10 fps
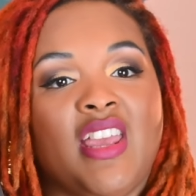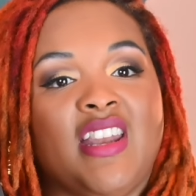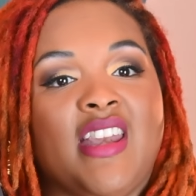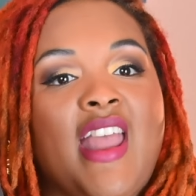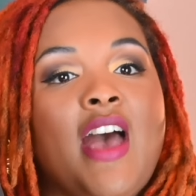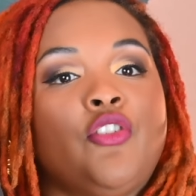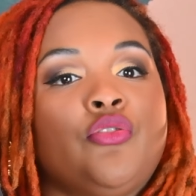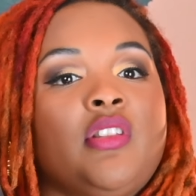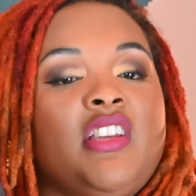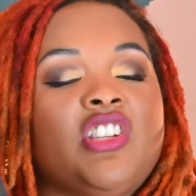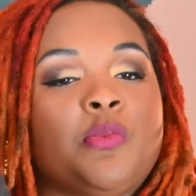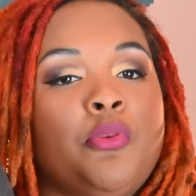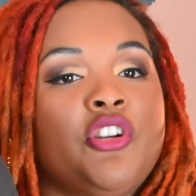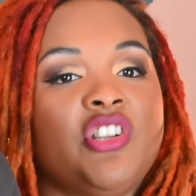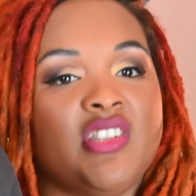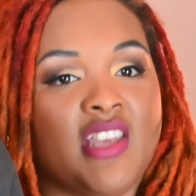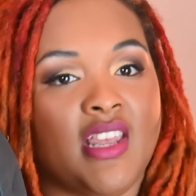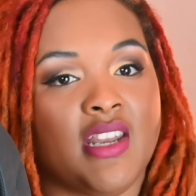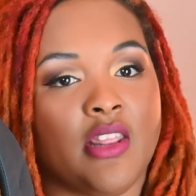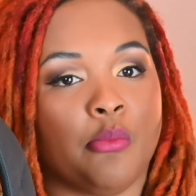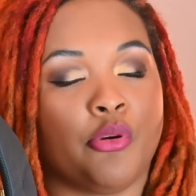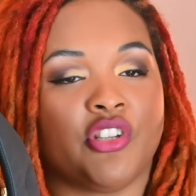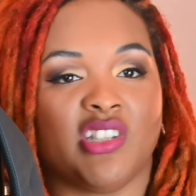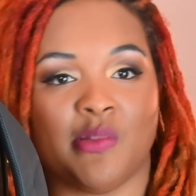it naturally just pushes in and then pushes